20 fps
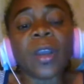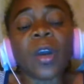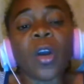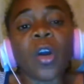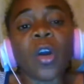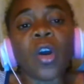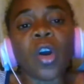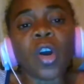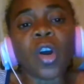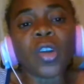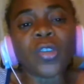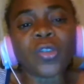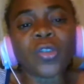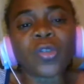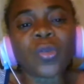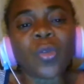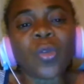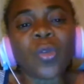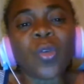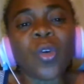
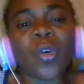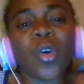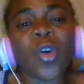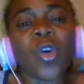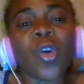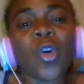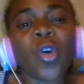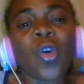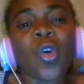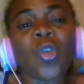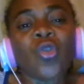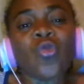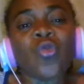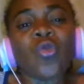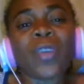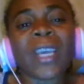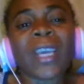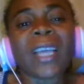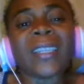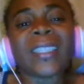Also, you
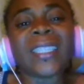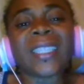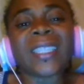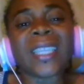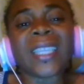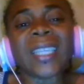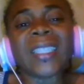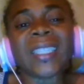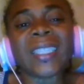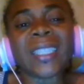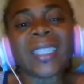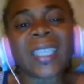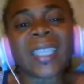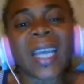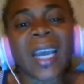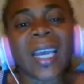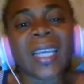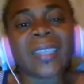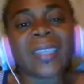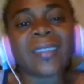can
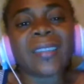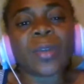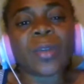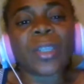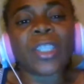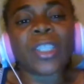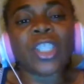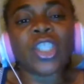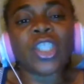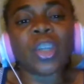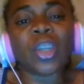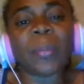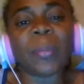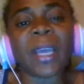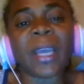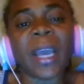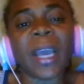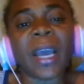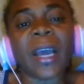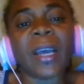sensitize. So a teacher
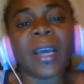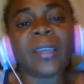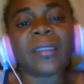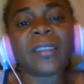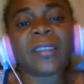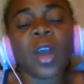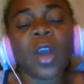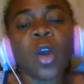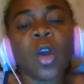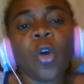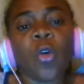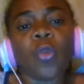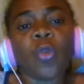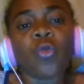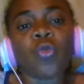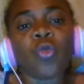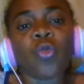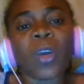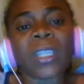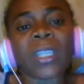may ask, what